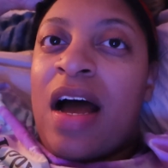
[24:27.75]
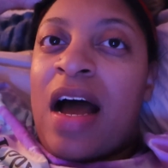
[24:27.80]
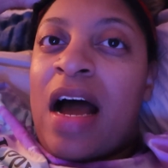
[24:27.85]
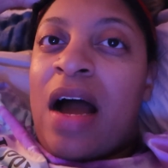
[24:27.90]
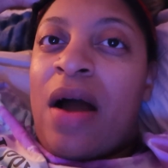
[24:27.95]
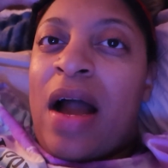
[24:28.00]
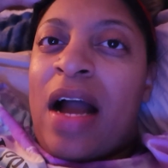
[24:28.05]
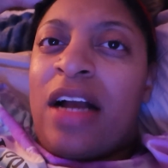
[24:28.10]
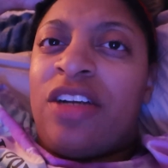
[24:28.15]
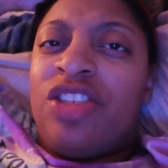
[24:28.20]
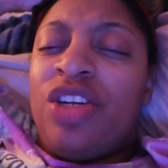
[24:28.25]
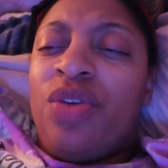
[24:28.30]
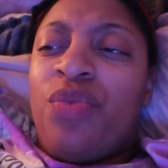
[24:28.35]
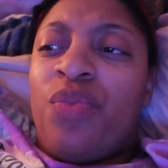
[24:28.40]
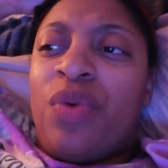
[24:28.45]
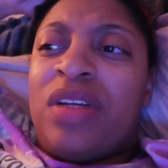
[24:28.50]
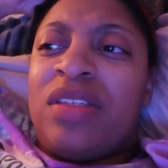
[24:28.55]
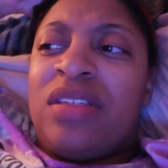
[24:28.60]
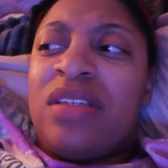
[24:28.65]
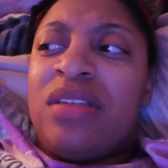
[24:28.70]
I actually
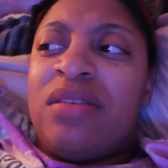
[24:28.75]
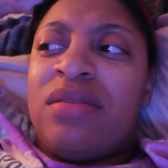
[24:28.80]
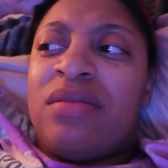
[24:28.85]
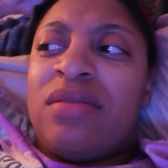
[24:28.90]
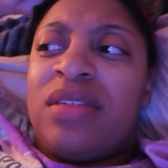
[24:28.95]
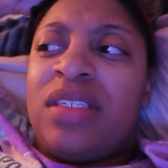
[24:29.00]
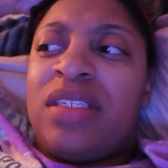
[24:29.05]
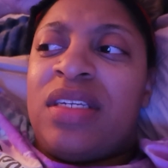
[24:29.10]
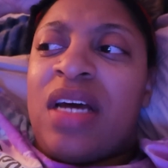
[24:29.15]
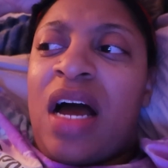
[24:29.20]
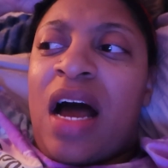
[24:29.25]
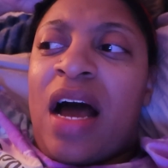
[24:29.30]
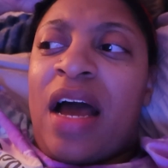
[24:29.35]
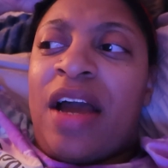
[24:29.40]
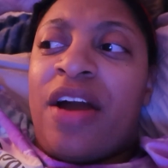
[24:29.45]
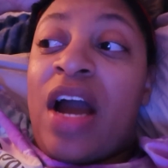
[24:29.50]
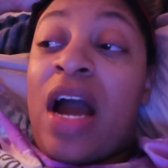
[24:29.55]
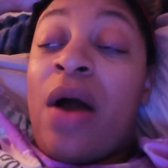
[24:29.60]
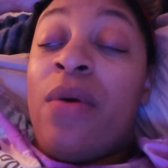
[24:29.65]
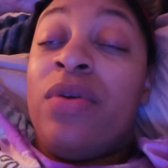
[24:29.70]
wasn't
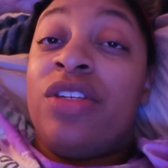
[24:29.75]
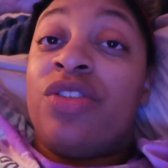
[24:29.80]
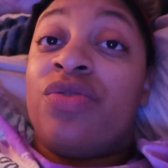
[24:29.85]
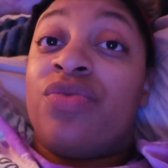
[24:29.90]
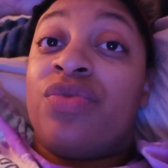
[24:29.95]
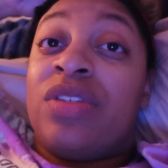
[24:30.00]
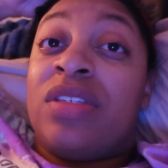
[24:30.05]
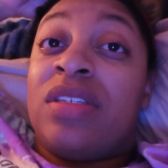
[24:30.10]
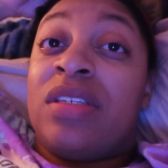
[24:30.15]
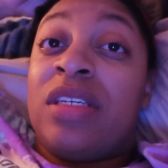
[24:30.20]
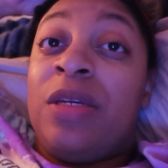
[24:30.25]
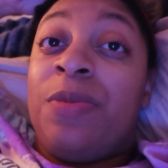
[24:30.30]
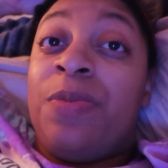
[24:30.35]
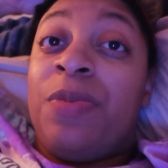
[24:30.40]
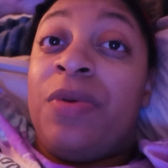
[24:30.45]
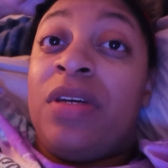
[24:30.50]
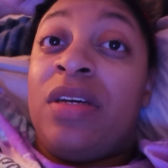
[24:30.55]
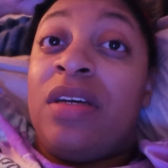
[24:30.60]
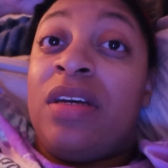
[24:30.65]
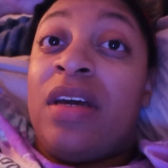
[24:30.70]
tired. I was
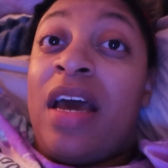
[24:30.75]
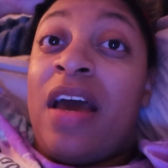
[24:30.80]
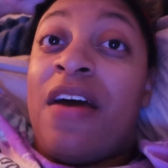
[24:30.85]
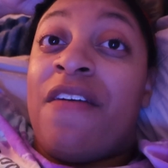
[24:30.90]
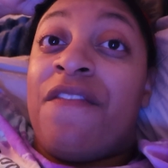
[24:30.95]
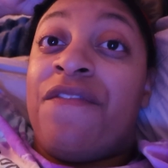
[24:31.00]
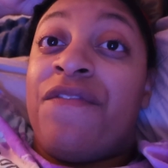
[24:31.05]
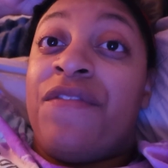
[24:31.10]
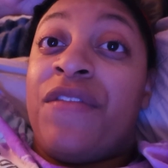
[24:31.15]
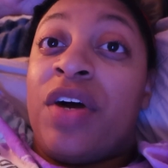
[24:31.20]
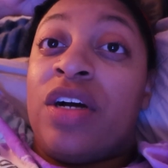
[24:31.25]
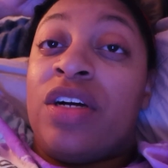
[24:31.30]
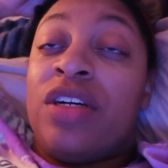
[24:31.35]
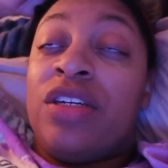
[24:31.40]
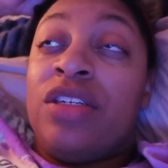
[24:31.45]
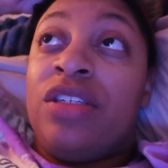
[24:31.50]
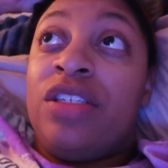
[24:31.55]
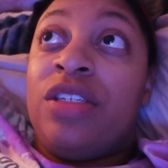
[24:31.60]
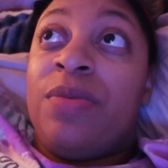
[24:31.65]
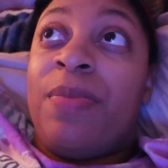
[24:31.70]
sleepy at
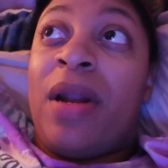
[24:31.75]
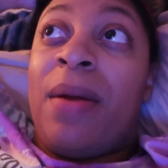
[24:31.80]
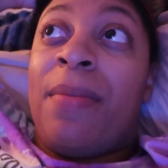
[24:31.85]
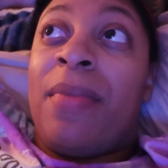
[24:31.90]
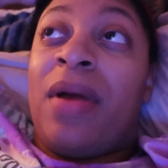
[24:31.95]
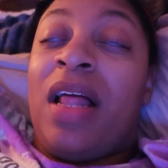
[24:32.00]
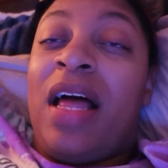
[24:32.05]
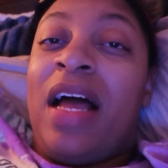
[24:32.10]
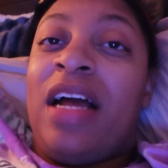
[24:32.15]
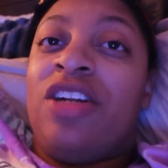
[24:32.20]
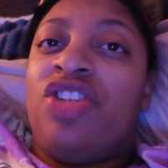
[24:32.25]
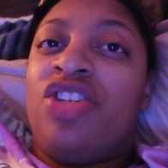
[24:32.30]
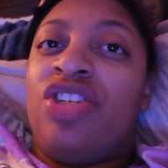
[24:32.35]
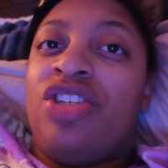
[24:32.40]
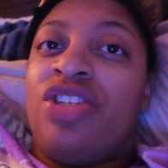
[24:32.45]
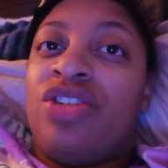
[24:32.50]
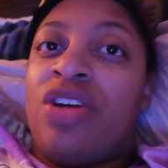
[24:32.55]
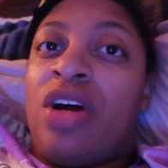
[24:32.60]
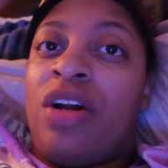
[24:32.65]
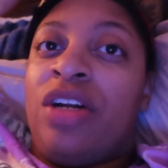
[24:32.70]
first, but I'm glad
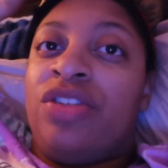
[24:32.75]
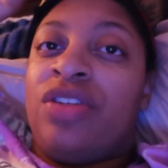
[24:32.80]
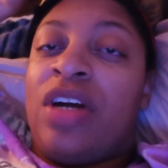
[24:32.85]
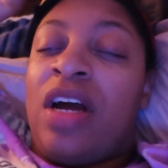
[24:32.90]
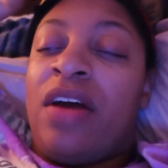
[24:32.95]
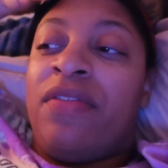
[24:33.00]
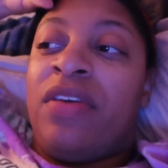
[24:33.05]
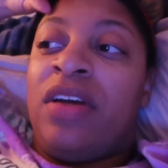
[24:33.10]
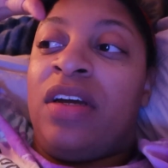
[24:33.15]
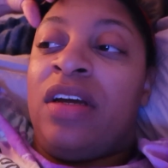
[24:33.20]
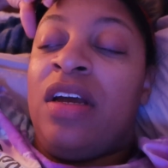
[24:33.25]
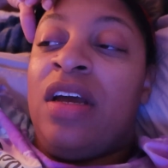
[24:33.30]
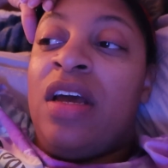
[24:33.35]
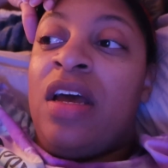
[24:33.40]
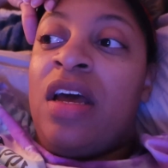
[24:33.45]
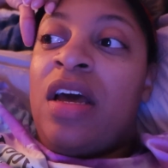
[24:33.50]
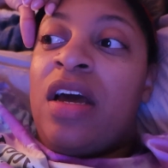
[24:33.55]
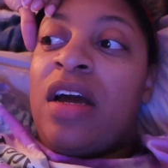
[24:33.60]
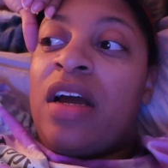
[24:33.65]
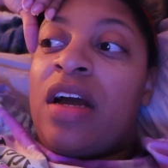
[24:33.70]
she started driving
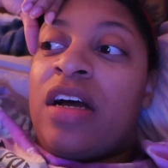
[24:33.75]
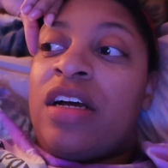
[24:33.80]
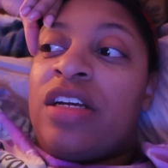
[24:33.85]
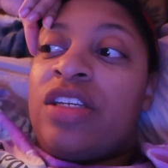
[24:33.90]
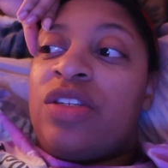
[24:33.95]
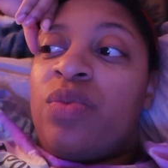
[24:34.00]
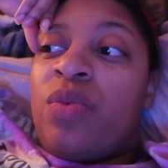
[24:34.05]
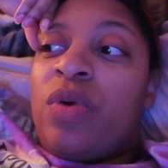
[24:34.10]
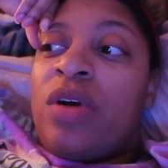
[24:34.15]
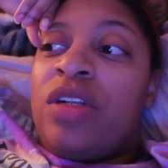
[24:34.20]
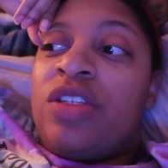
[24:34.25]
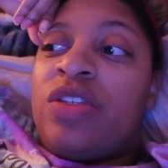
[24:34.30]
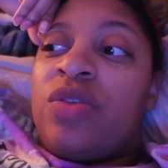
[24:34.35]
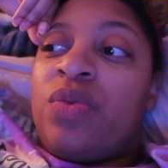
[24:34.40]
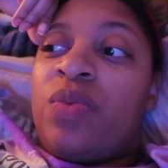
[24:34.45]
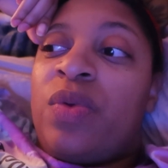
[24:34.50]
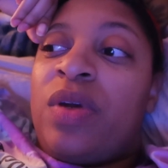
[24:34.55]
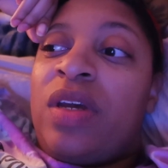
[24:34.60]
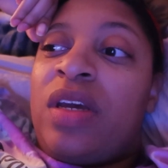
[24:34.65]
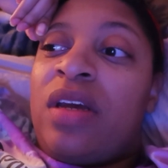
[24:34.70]
because once
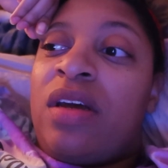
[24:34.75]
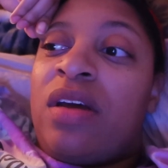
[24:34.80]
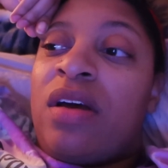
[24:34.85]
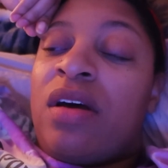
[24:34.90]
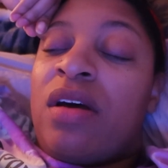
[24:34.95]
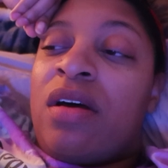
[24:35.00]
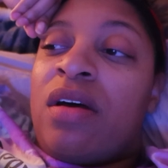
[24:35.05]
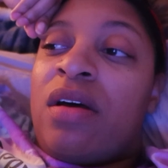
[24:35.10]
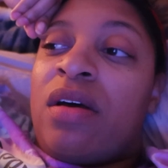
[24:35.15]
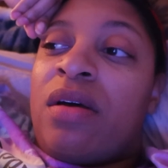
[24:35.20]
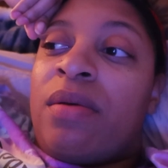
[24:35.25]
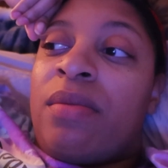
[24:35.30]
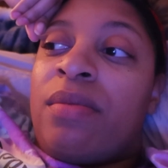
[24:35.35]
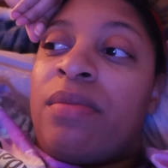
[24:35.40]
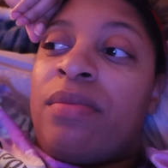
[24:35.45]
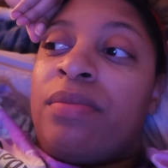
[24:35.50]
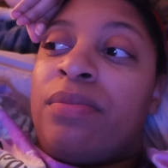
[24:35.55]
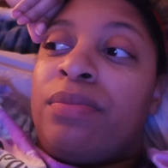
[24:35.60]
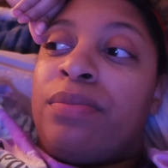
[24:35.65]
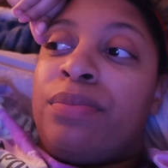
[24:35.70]
we,
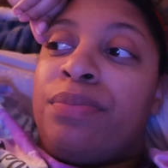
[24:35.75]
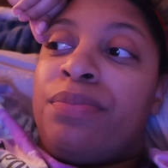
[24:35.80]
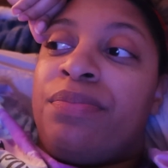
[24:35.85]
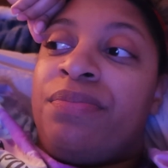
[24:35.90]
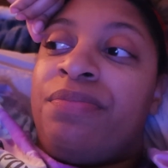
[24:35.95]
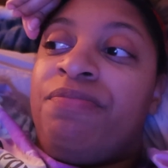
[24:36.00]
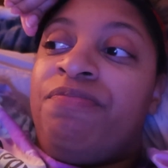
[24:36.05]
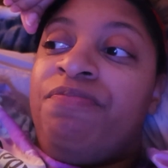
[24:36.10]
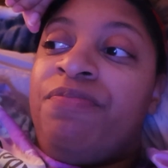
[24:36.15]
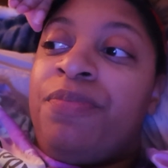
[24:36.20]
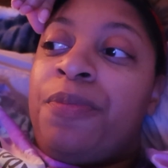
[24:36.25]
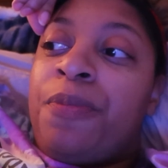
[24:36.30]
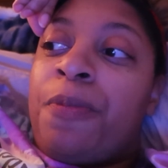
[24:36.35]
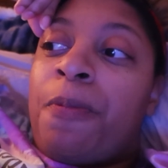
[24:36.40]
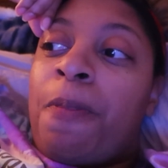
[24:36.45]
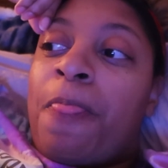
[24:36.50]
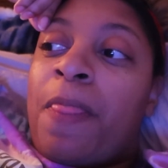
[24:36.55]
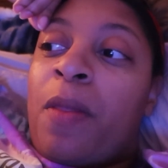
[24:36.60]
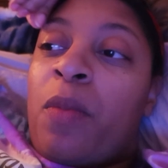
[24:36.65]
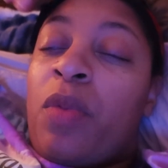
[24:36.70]
um,
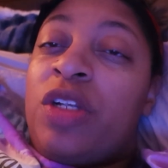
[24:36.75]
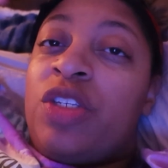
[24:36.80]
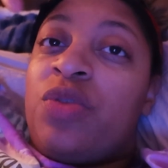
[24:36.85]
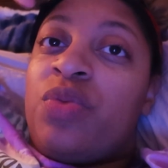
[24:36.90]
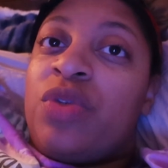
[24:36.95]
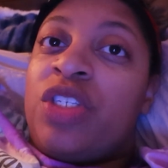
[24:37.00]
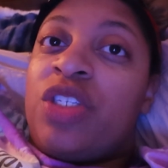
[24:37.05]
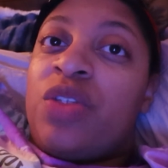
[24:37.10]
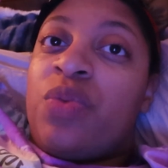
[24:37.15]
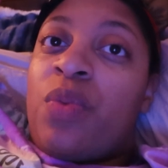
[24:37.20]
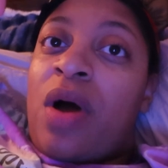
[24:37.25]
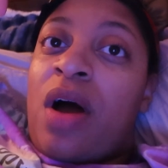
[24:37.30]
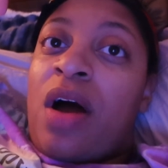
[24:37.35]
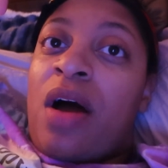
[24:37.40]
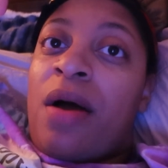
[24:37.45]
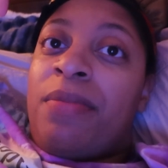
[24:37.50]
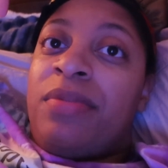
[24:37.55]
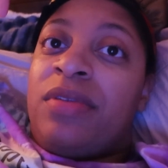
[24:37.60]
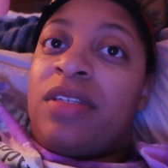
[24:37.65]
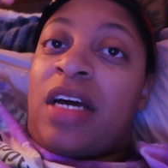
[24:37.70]
once we
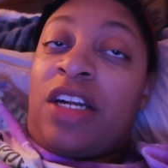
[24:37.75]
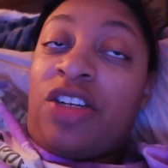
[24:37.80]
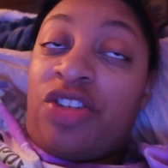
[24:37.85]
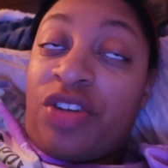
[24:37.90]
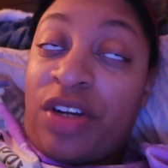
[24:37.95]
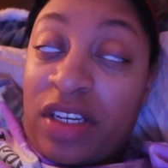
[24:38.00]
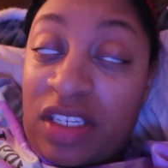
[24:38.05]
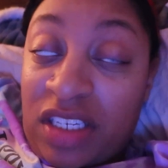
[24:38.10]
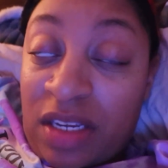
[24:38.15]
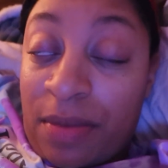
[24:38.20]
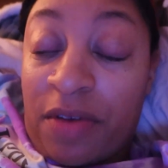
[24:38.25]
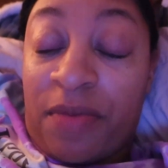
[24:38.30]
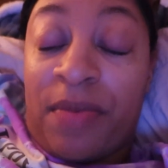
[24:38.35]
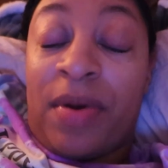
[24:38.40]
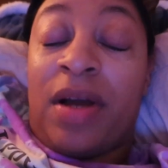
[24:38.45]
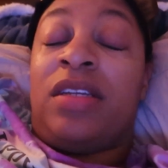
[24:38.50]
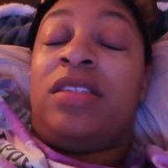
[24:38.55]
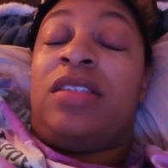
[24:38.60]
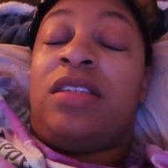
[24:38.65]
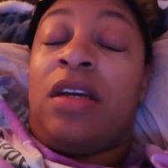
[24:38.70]
swapped, I drank some of
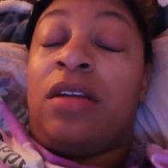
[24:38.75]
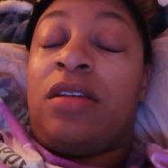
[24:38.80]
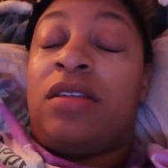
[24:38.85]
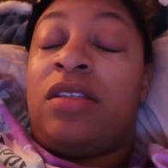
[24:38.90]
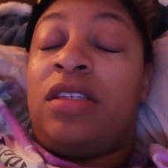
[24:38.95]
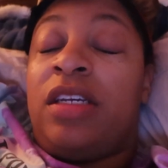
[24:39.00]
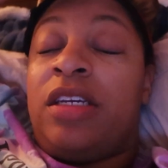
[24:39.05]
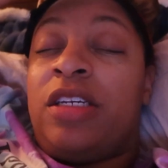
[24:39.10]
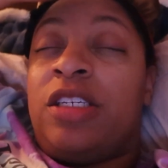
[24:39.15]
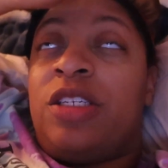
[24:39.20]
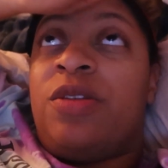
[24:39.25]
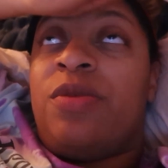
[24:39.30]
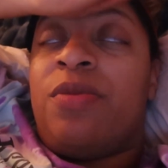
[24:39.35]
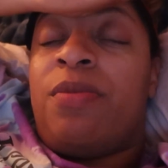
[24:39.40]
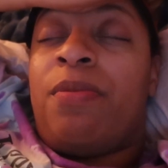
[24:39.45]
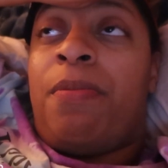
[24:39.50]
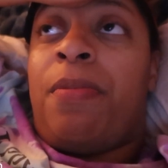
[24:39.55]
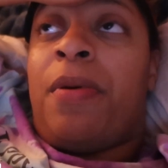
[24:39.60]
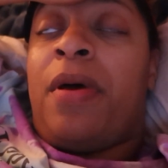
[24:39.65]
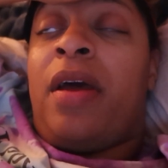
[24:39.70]
my Celsius,
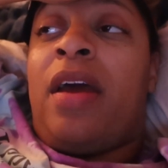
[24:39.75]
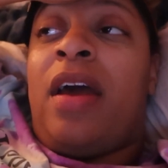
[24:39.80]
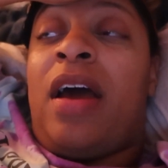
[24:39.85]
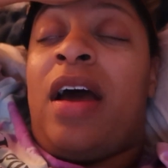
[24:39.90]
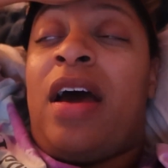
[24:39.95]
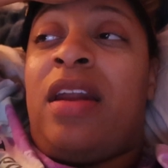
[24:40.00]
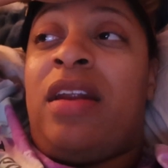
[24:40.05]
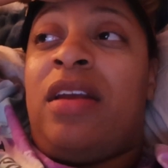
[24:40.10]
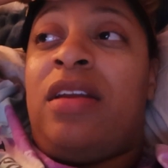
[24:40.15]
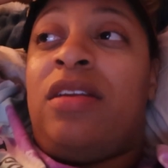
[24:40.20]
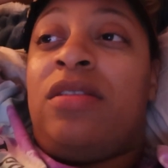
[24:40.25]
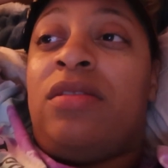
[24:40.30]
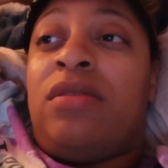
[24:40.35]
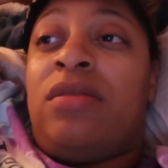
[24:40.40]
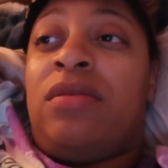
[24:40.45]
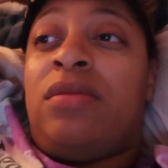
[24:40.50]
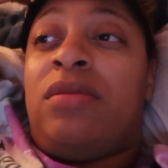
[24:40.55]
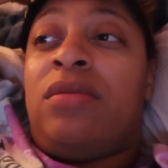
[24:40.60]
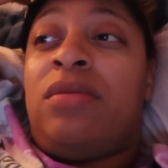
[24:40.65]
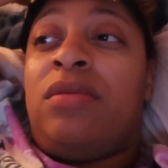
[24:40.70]
but I
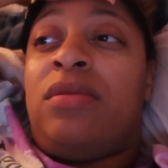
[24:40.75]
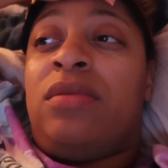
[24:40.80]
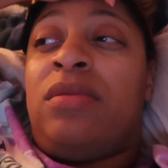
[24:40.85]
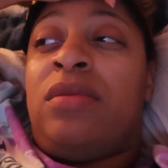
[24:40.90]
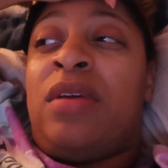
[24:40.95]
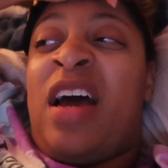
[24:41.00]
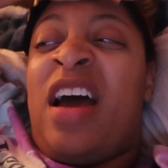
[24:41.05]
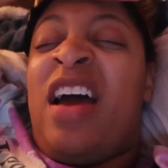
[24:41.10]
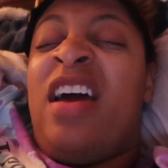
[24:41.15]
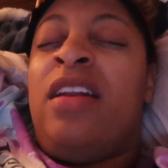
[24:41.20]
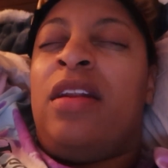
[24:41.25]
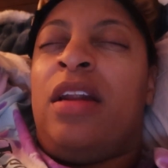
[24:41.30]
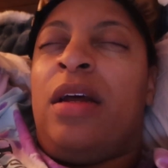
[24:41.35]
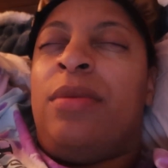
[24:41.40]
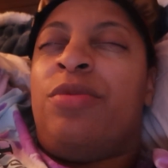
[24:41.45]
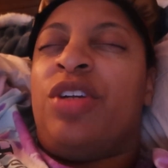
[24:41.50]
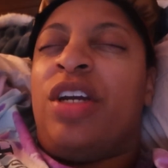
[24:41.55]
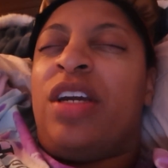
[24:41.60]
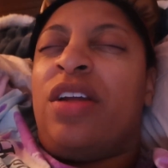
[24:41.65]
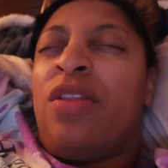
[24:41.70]
didn't, I ended
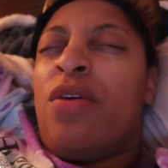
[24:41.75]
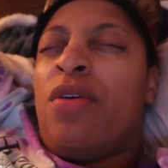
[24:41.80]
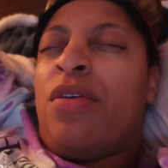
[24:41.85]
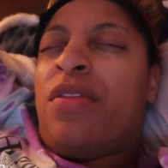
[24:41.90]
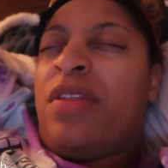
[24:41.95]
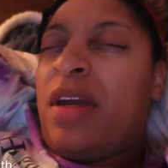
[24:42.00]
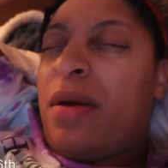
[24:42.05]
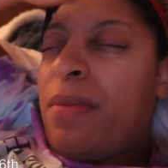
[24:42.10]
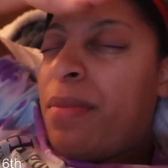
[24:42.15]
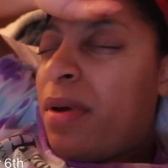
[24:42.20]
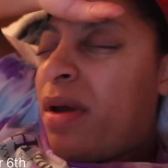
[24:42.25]
up drinking the whole thing,